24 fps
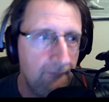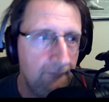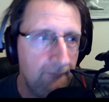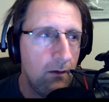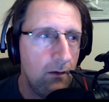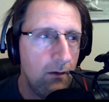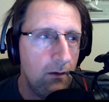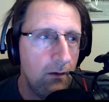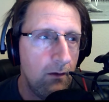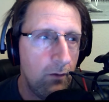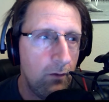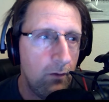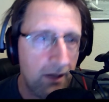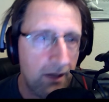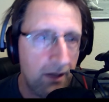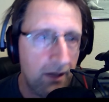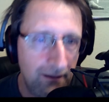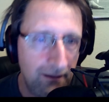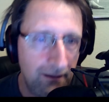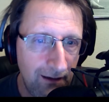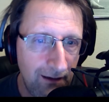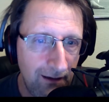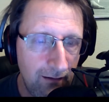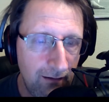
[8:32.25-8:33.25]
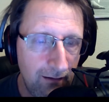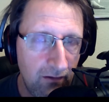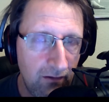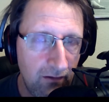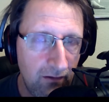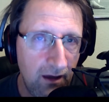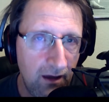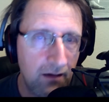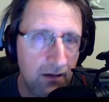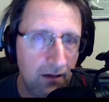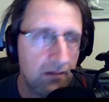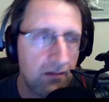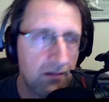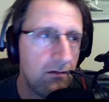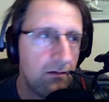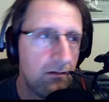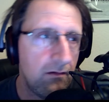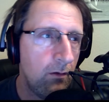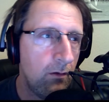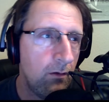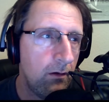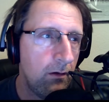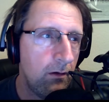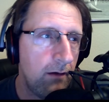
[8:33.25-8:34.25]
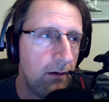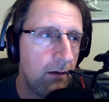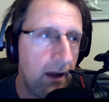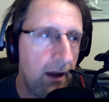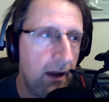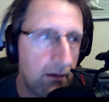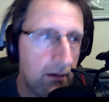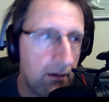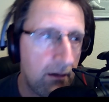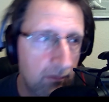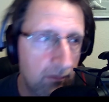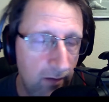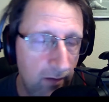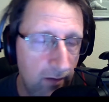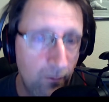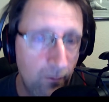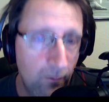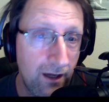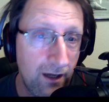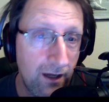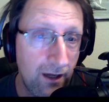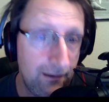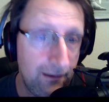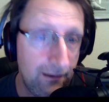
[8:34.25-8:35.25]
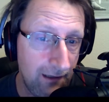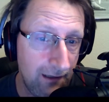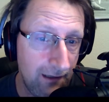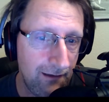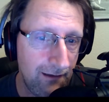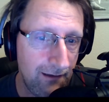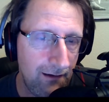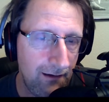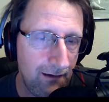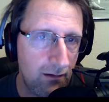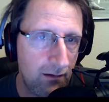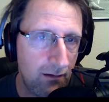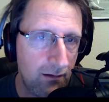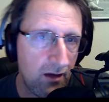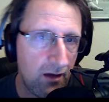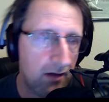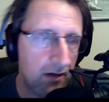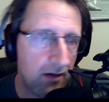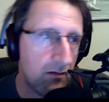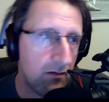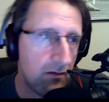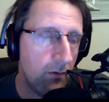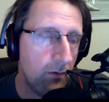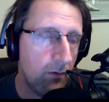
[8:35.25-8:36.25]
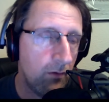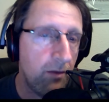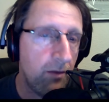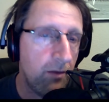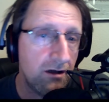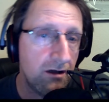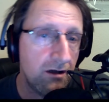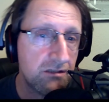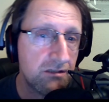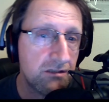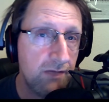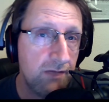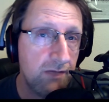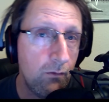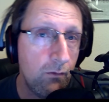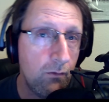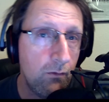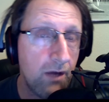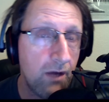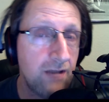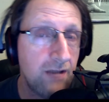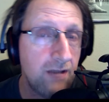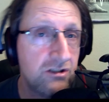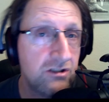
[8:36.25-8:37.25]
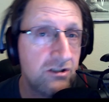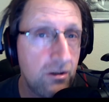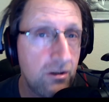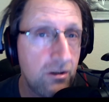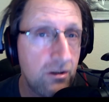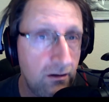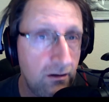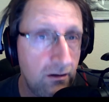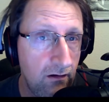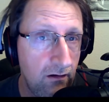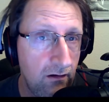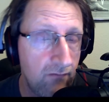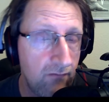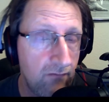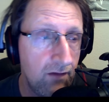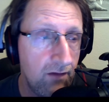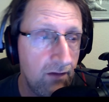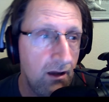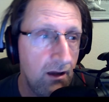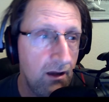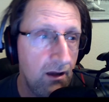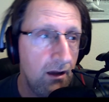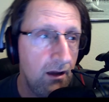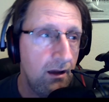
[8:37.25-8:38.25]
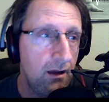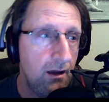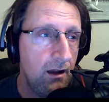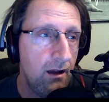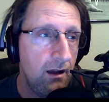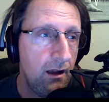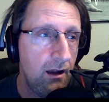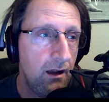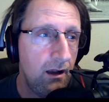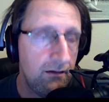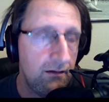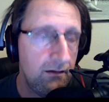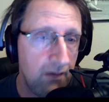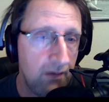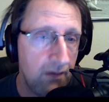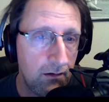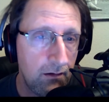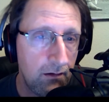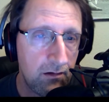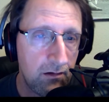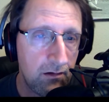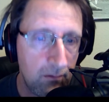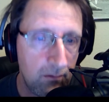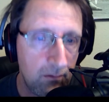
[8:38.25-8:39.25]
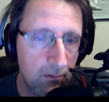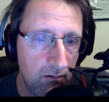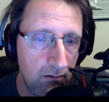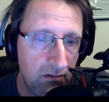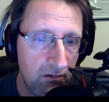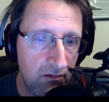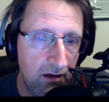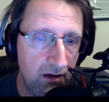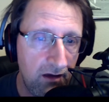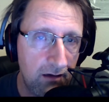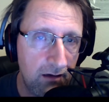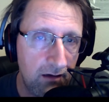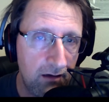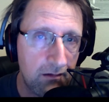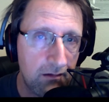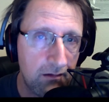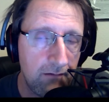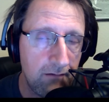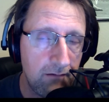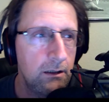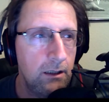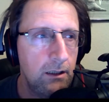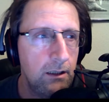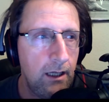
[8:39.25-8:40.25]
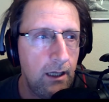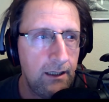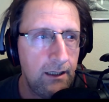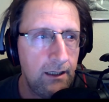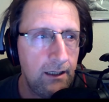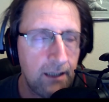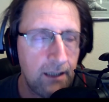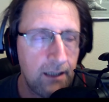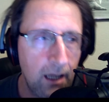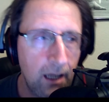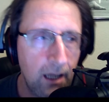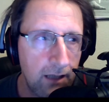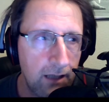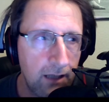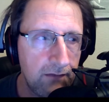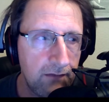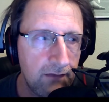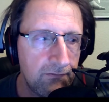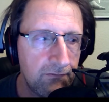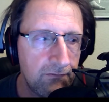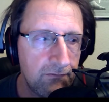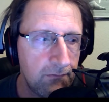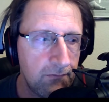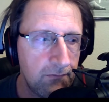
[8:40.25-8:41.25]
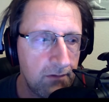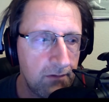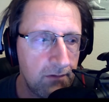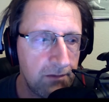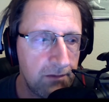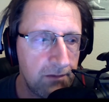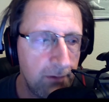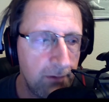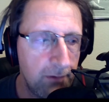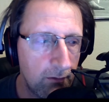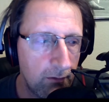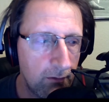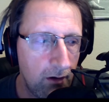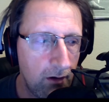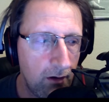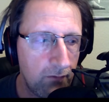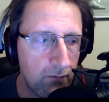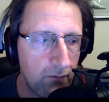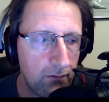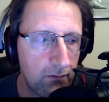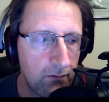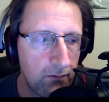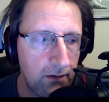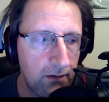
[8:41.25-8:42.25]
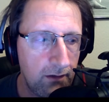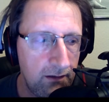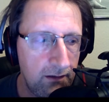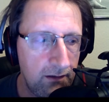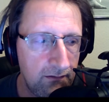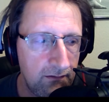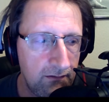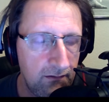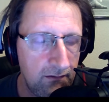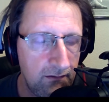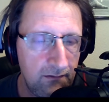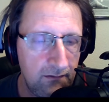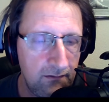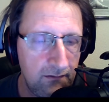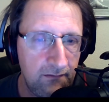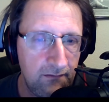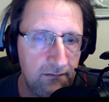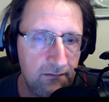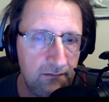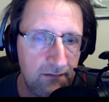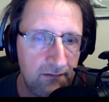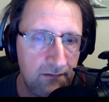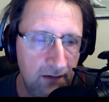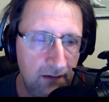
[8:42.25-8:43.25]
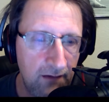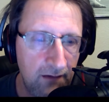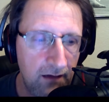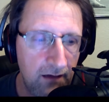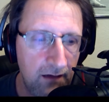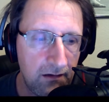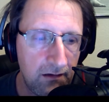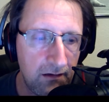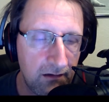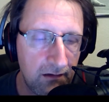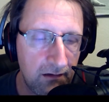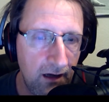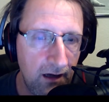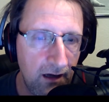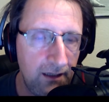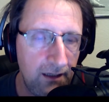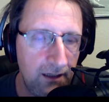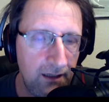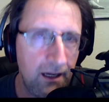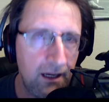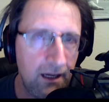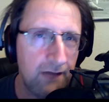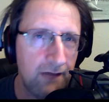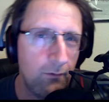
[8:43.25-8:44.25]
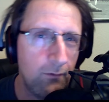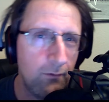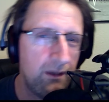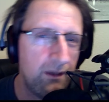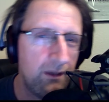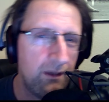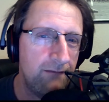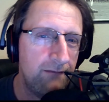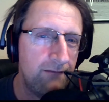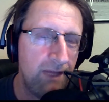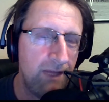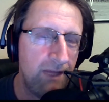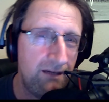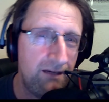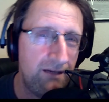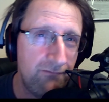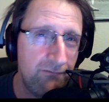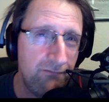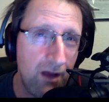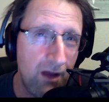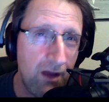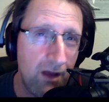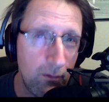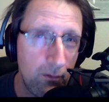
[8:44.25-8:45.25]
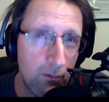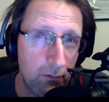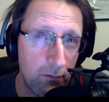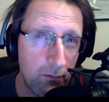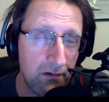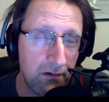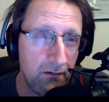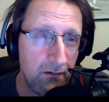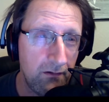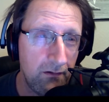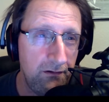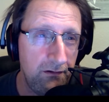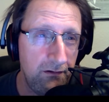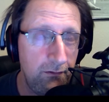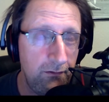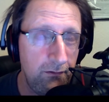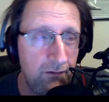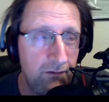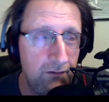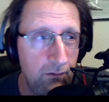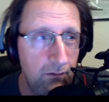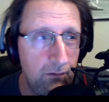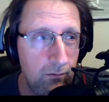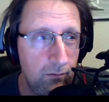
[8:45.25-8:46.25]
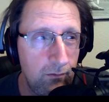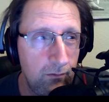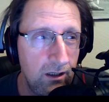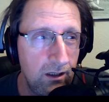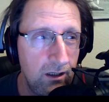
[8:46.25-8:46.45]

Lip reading: when I needed things, or answered me when I didn't need things, or punished me when I shouldn't have done certain things. And it kind of spilled over into today's society. I don't get many followers on YouTube.